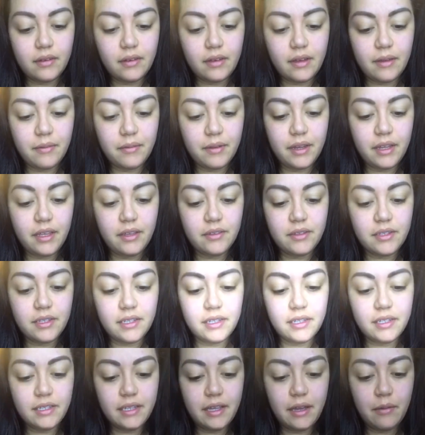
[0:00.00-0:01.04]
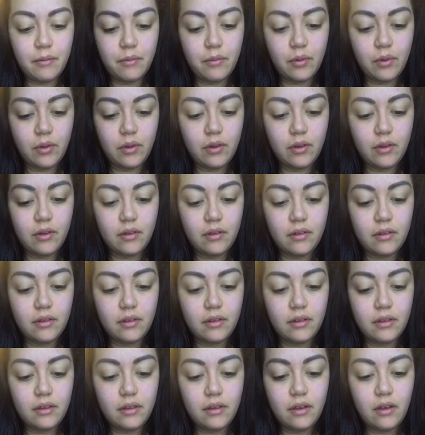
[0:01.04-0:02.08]
going to use this sample.
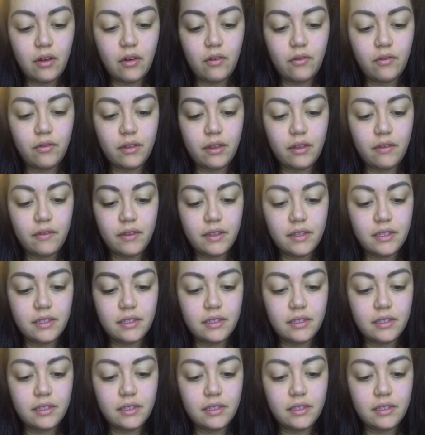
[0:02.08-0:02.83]
Hopefully it fits